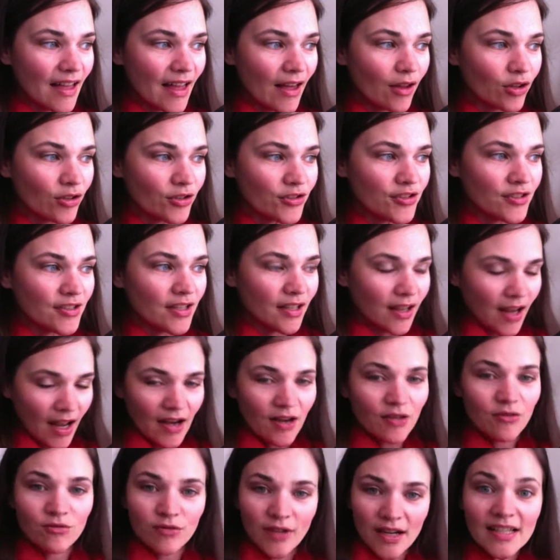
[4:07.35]
else that
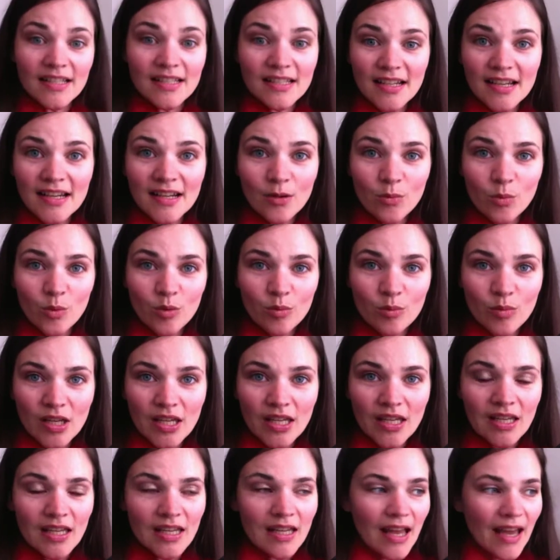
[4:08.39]
kind of resonated with
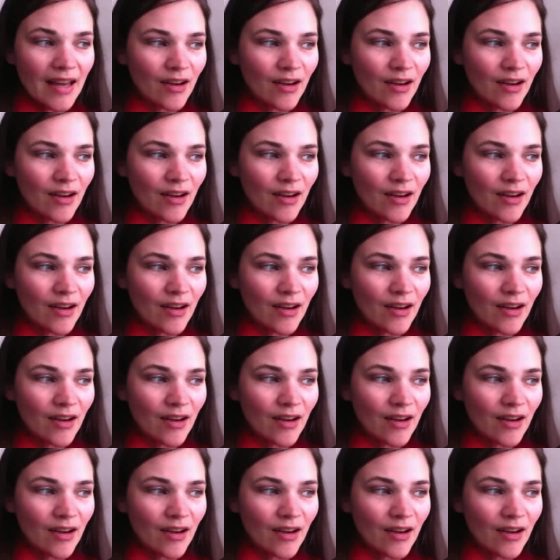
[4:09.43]
me.